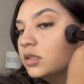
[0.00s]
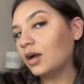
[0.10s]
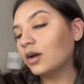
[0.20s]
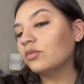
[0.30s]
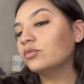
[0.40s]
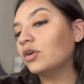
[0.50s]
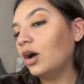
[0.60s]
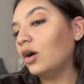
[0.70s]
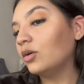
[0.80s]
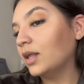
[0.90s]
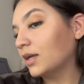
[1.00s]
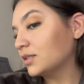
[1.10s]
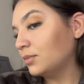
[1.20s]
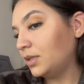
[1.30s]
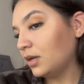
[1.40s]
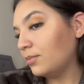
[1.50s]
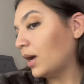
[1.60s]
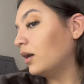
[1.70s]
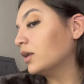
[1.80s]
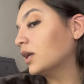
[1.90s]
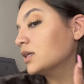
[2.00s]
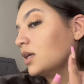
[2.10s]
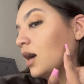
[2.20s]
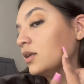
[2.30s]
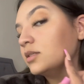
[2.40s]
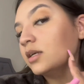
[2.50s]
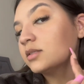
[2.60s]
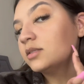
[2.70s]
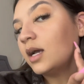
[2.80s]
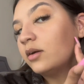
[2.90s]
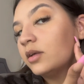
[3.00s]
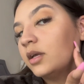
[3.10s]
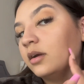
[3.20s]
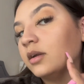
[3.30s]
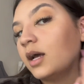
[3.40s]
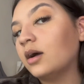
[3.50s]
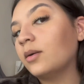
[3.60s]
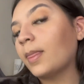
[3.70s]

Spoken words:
I don't know, like something about it, because honestly it's down here now.